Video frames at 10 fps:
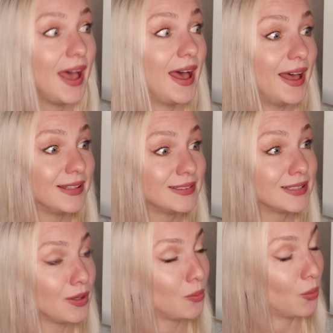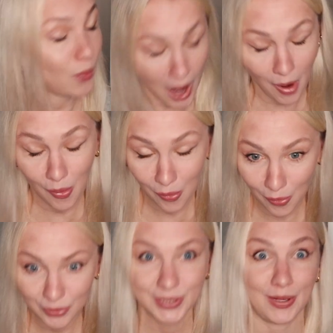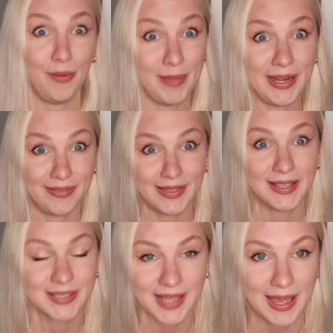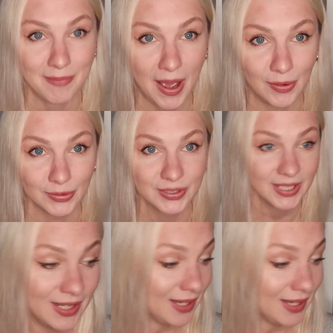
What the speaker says: and wow, so many things came out.